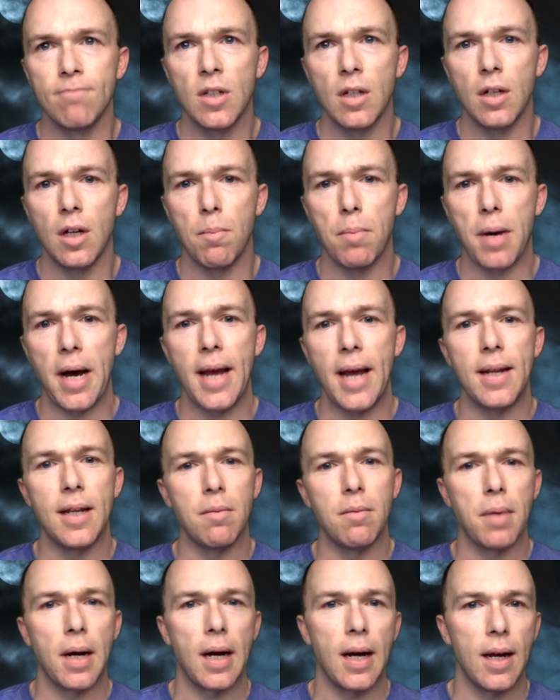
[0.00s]

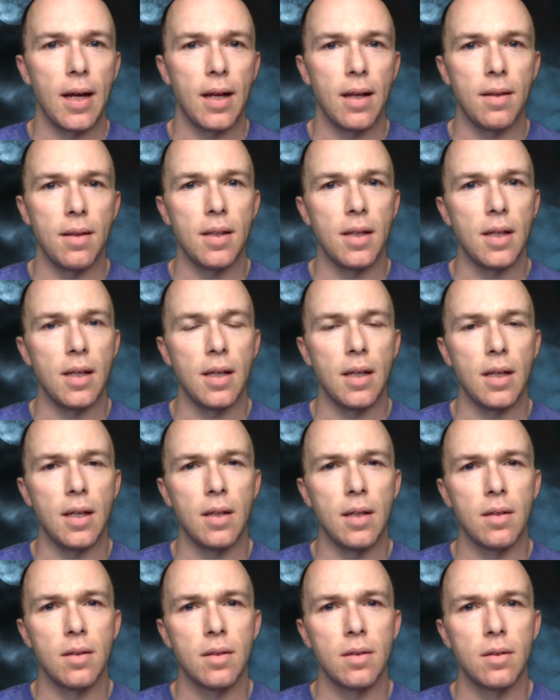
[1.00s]
abiding by
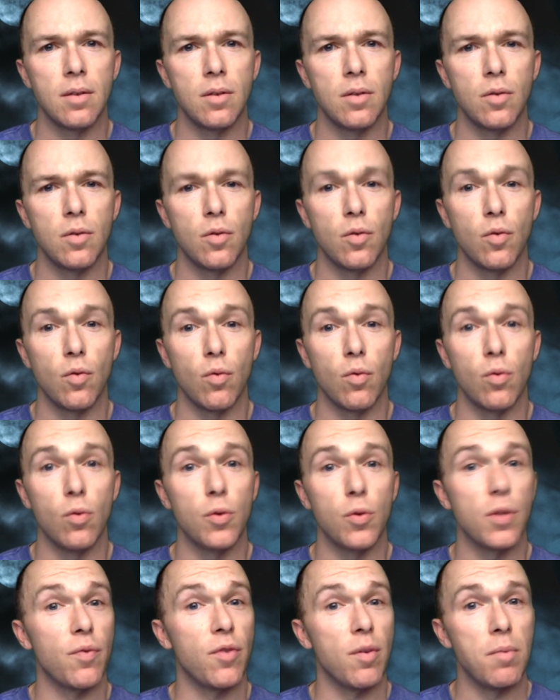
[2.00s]
the
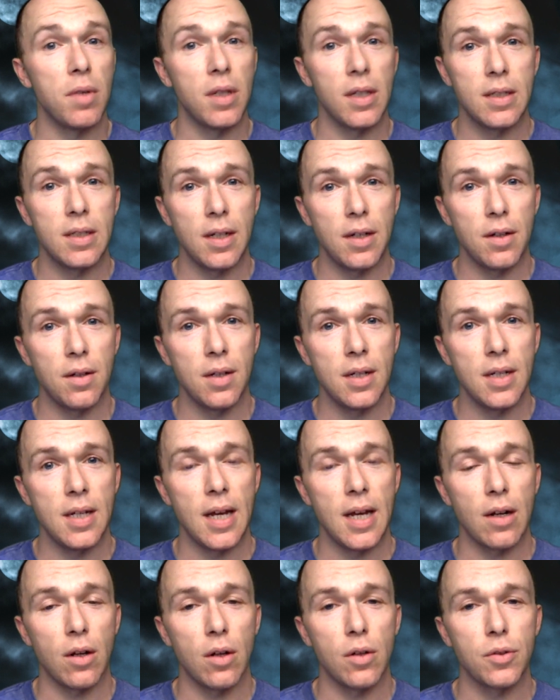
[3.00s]
rules of the military
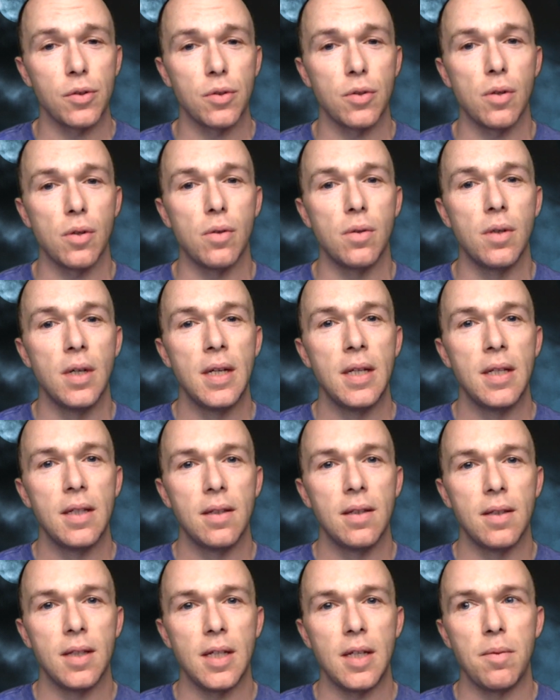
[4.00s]
and also
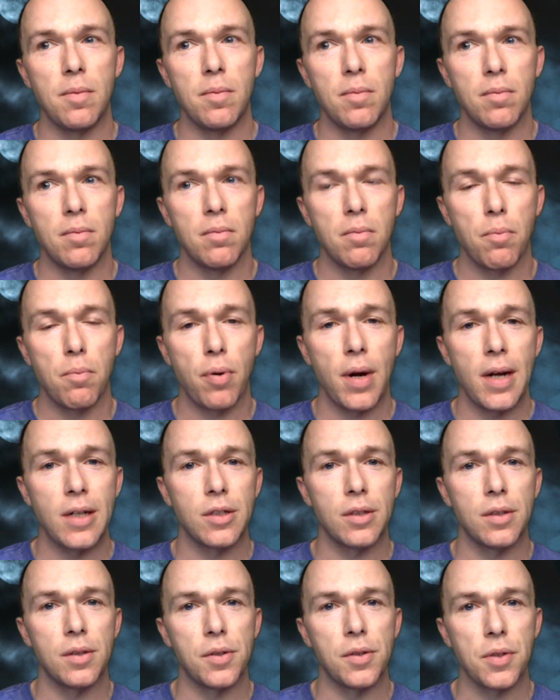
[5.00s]
the
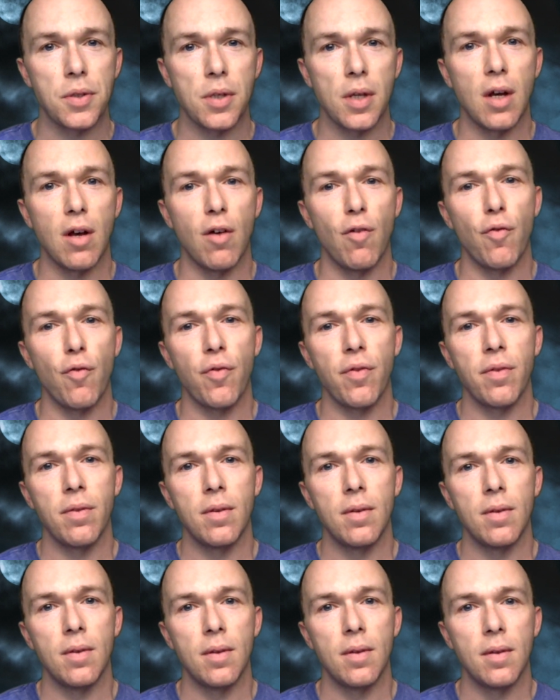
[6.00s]
pressures of
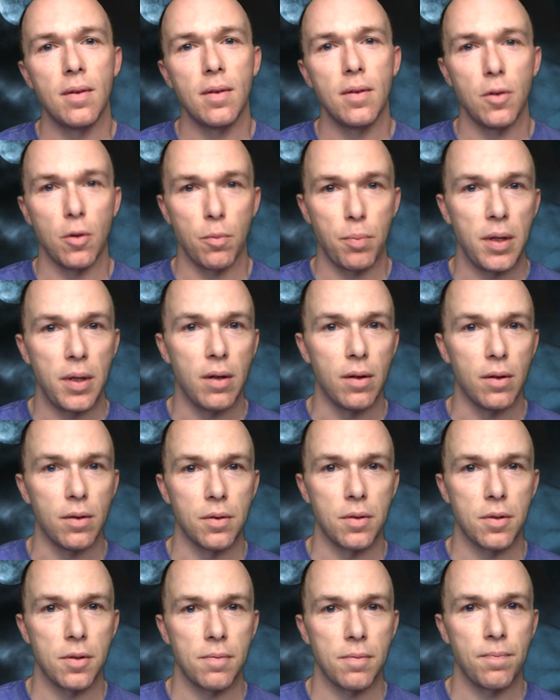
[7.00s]
your
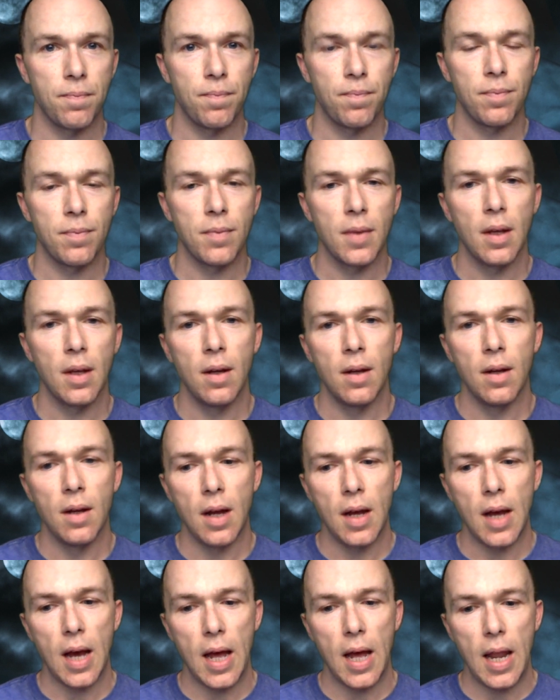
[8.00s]
peers.
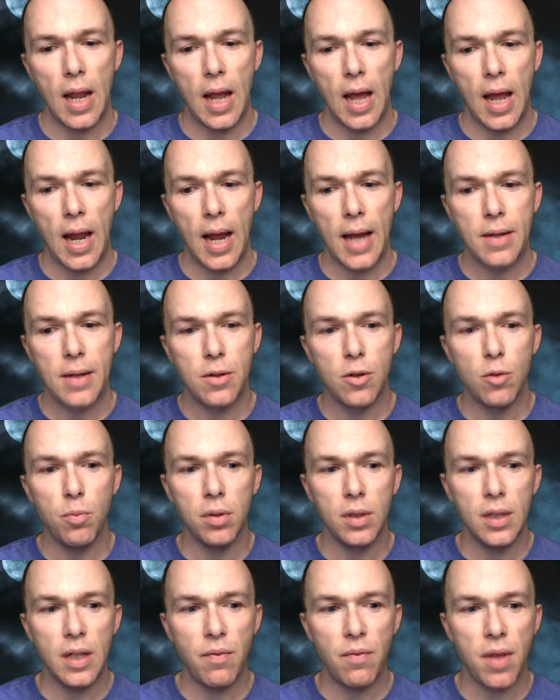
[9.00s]
And I do
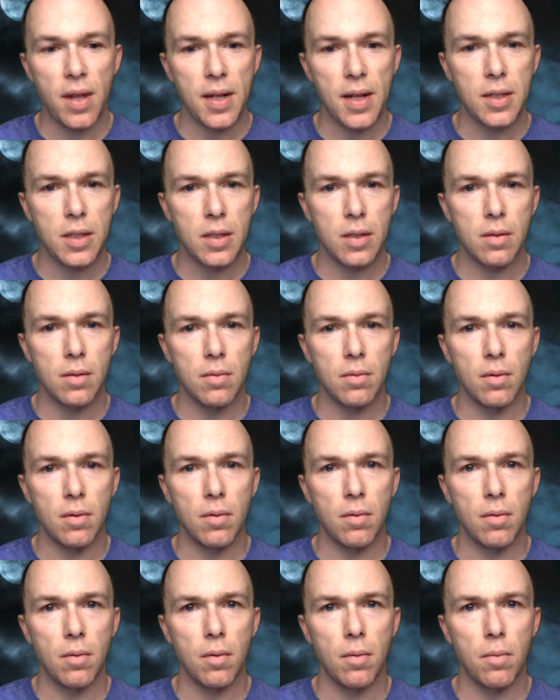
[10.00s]
believe that it's
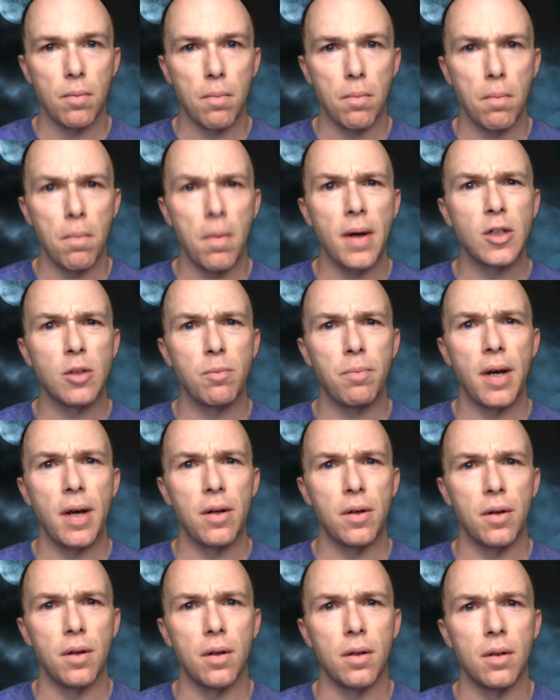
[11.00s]
much
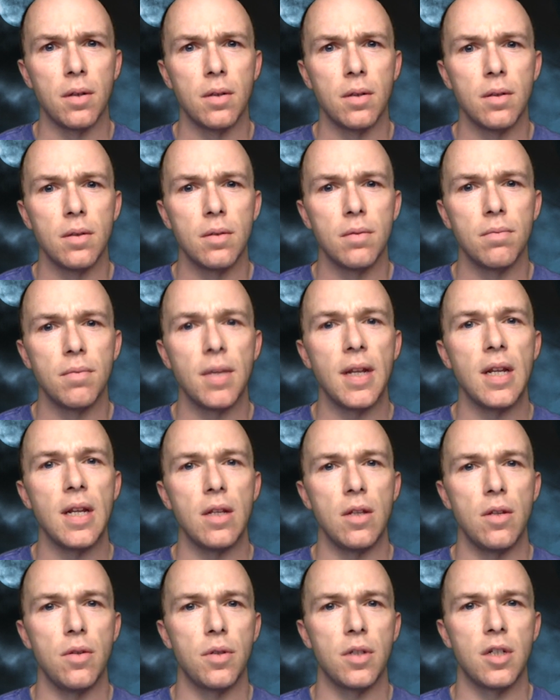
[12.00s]
better than
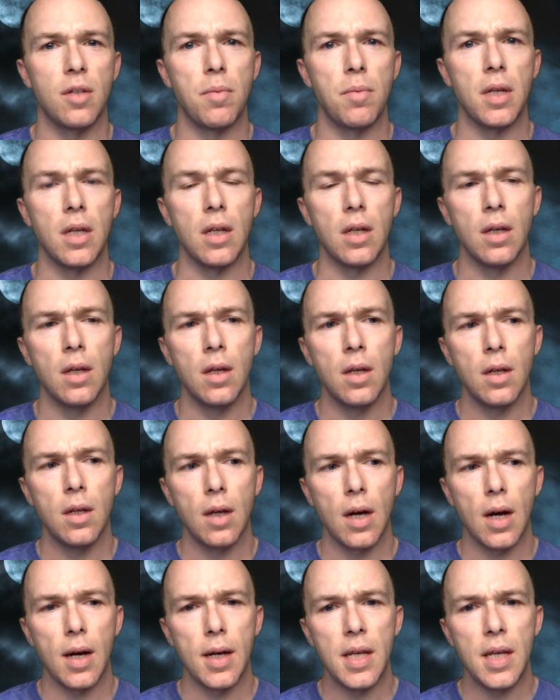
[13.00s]
it used to be.
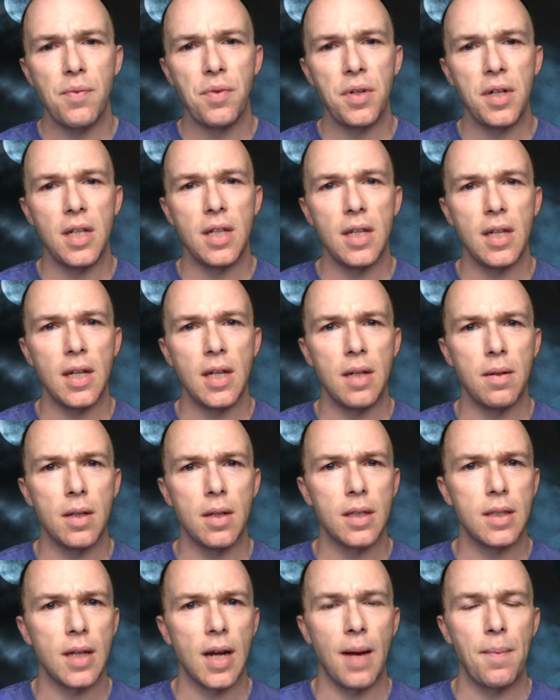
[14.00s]
Even in
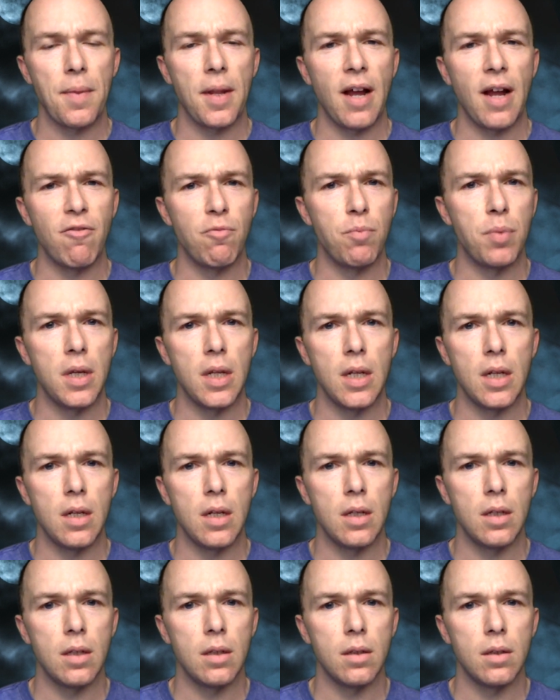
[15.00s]
the time that I've been